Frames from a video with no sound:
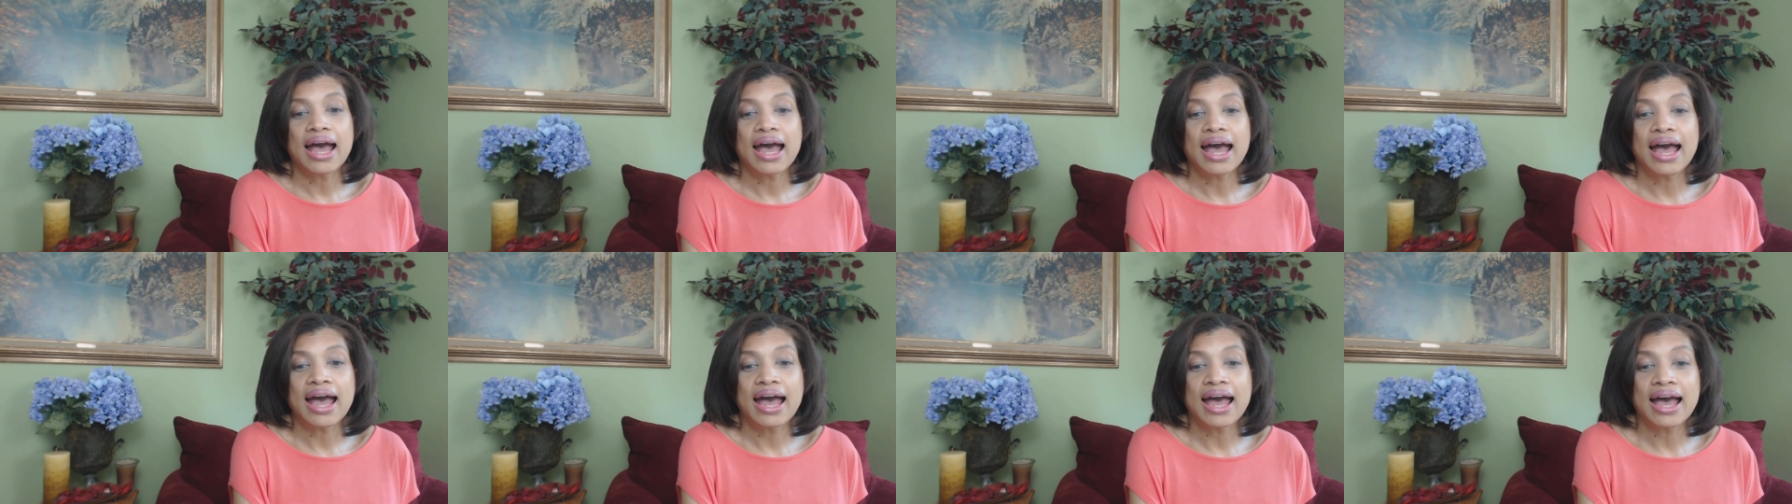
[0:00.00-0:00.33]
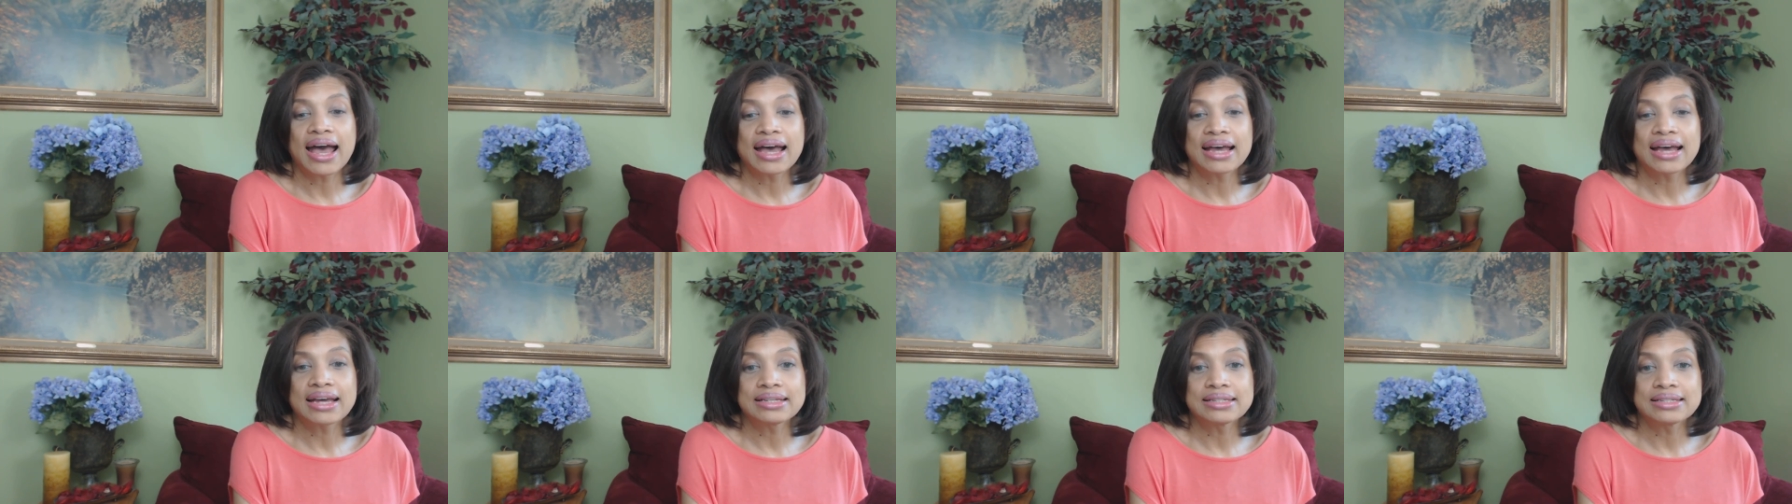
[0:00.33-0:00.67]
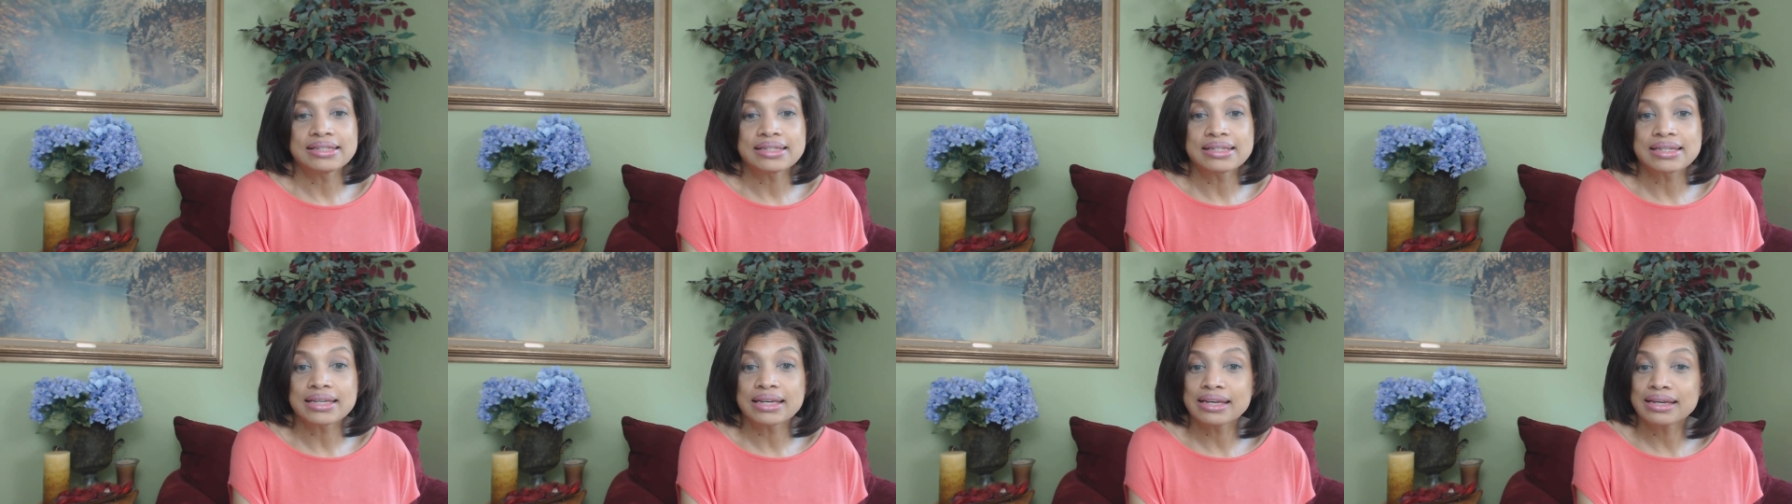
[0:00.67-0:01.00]

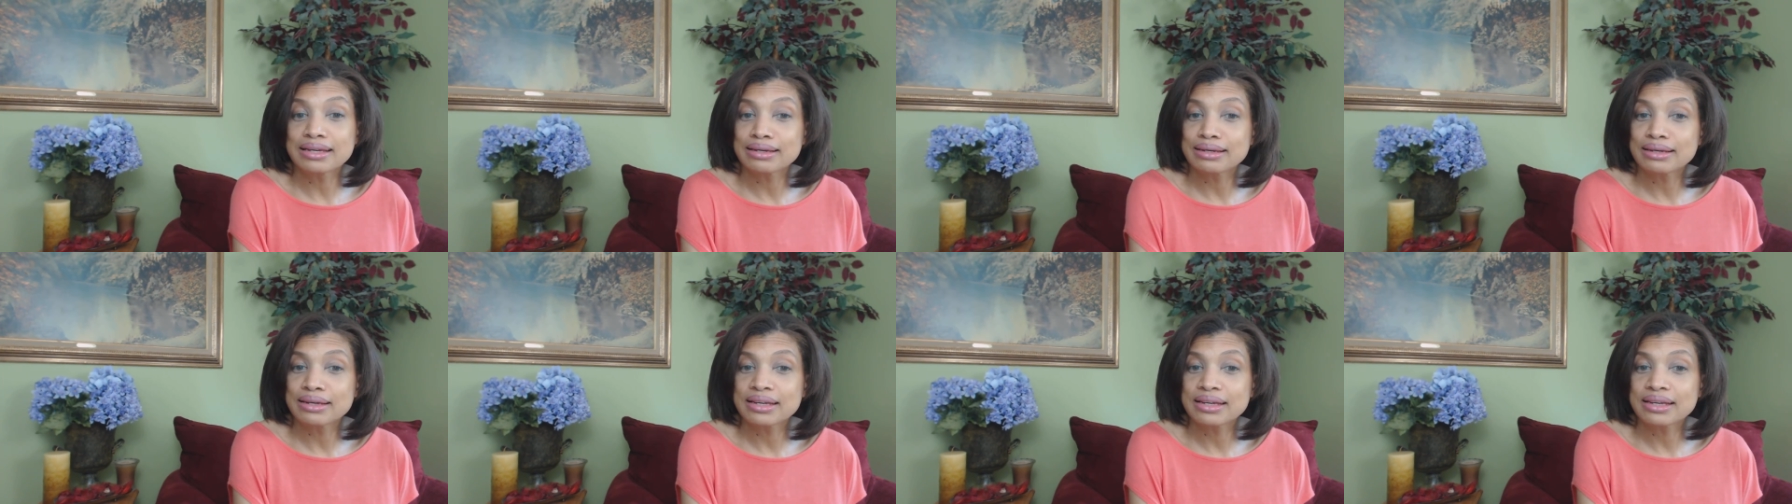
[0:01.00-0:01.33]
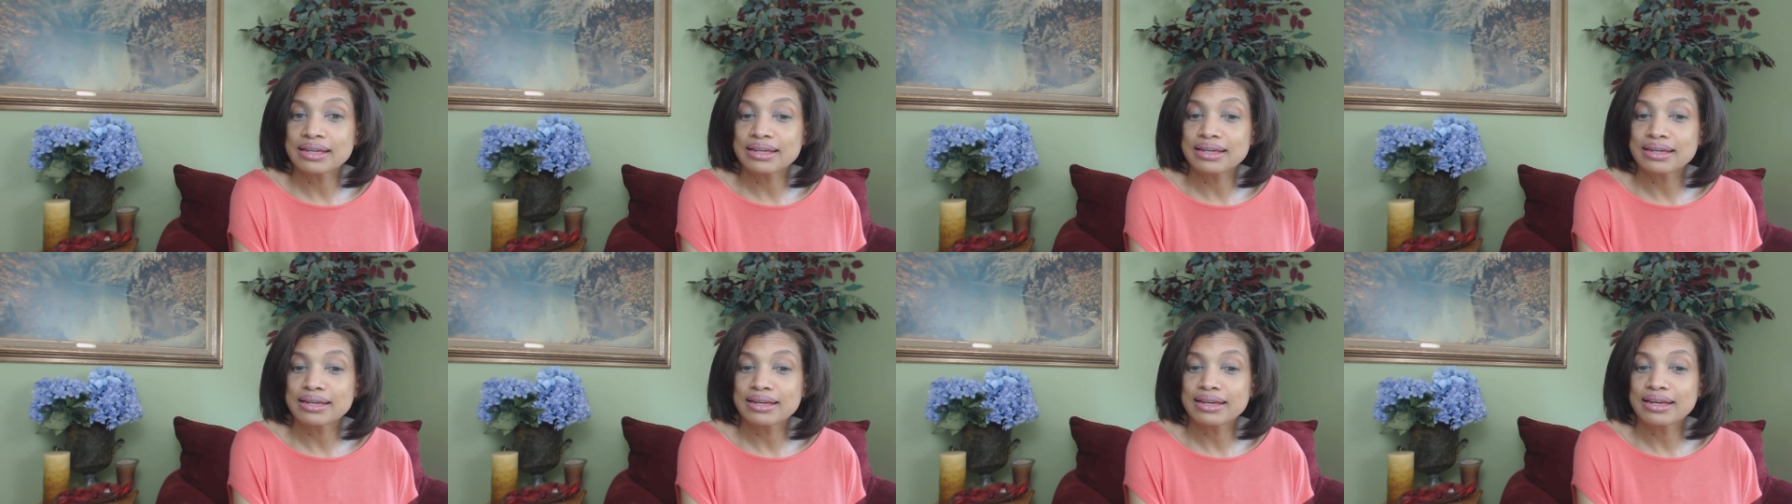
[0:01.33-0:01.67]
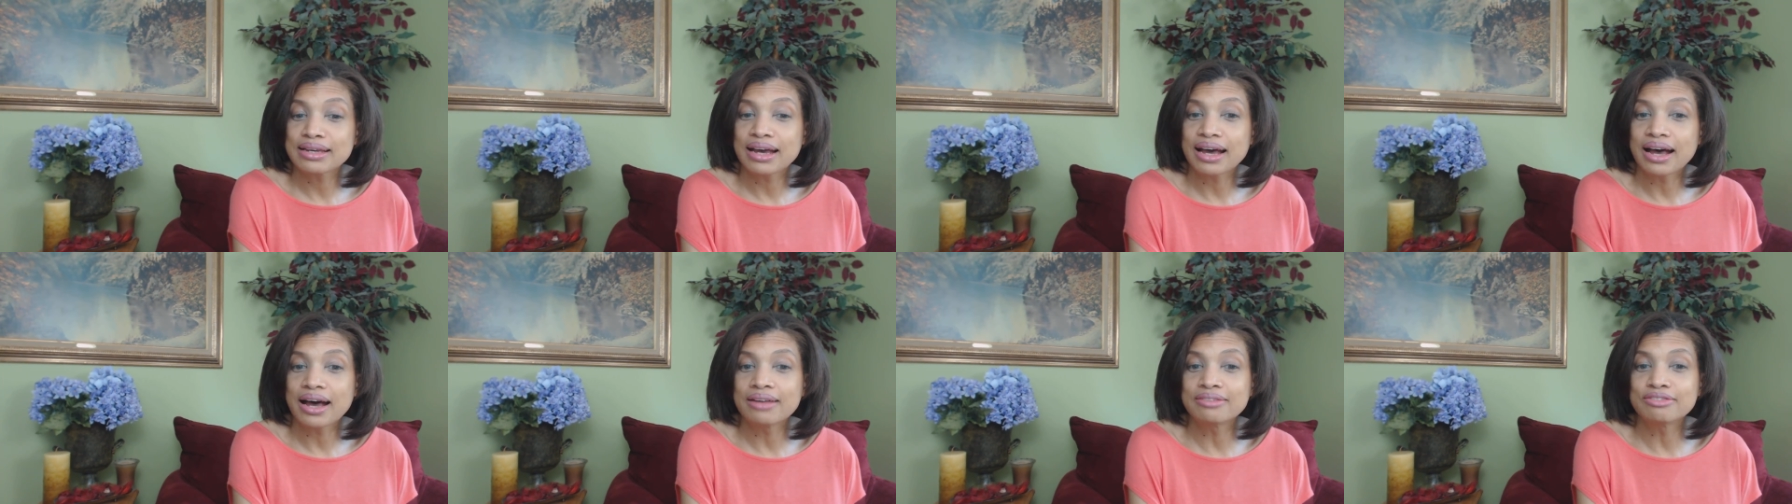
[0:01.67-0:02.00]
and
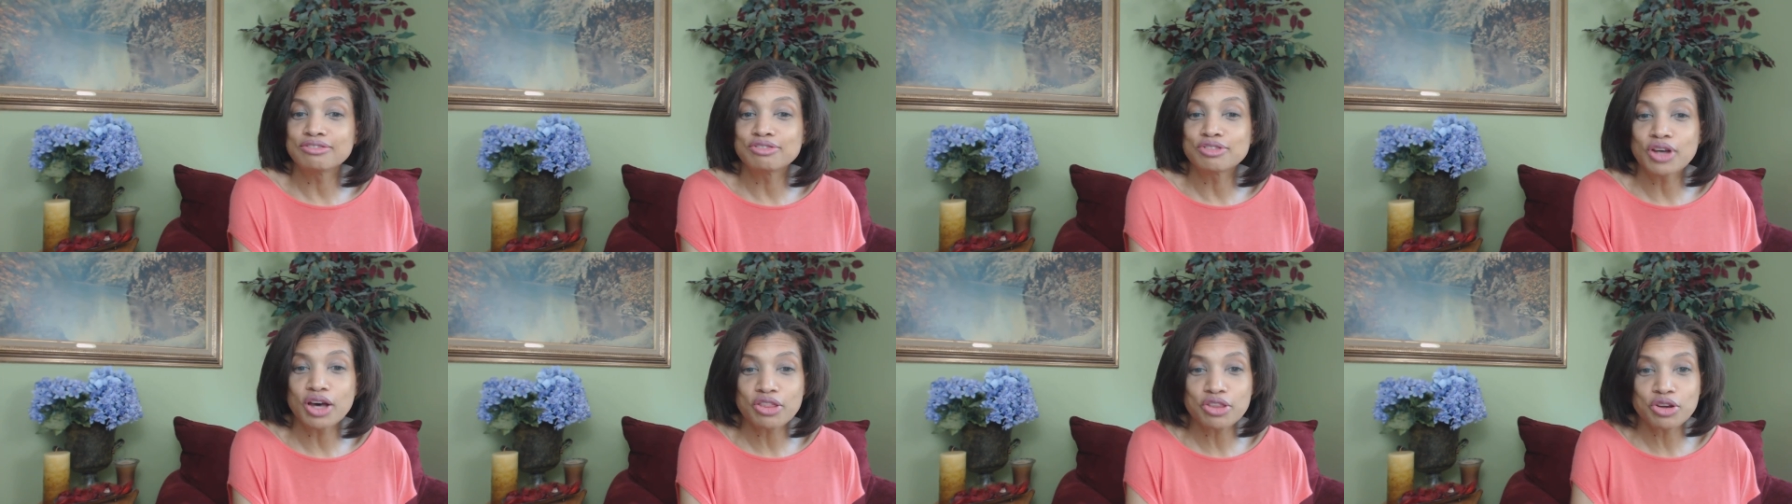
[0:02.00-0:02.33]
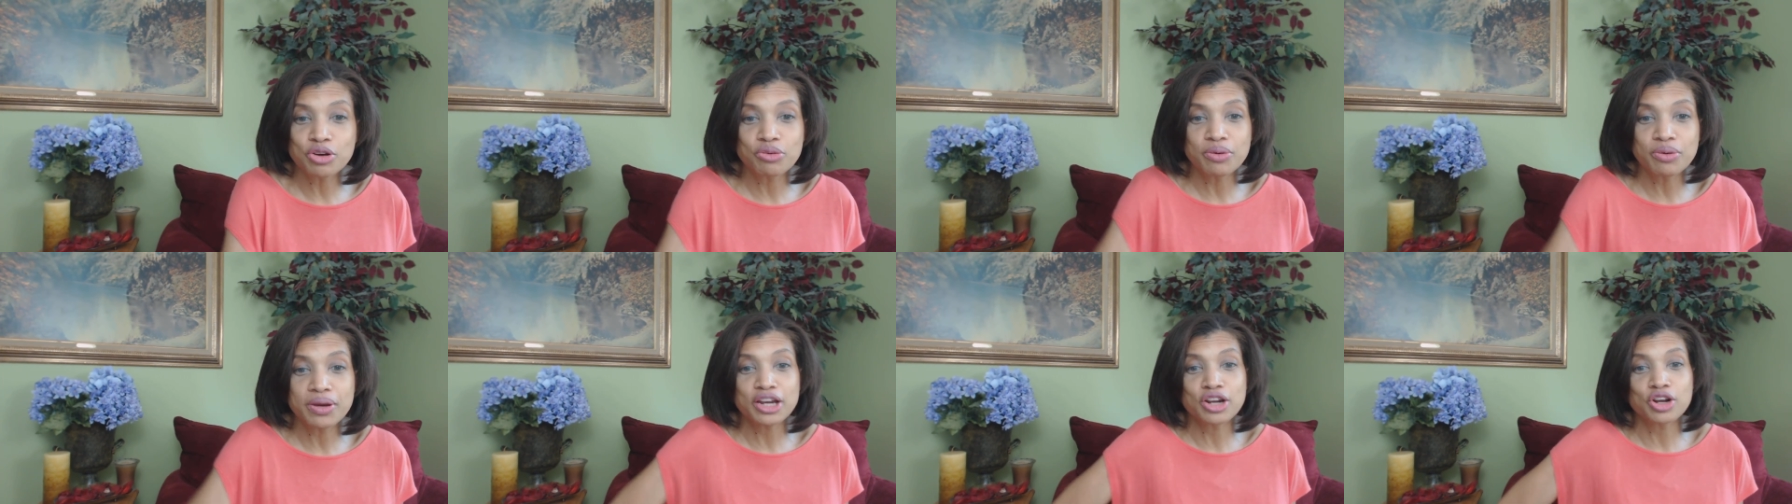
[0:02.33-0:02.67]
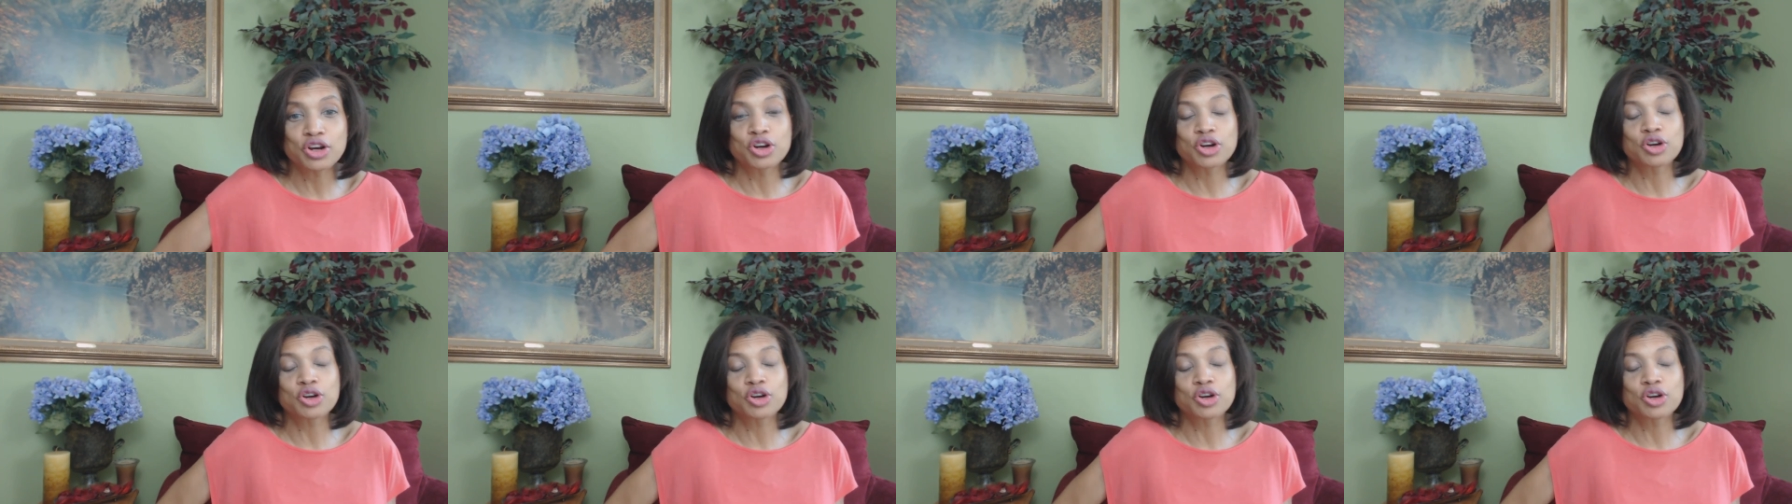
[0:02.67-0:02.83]
another great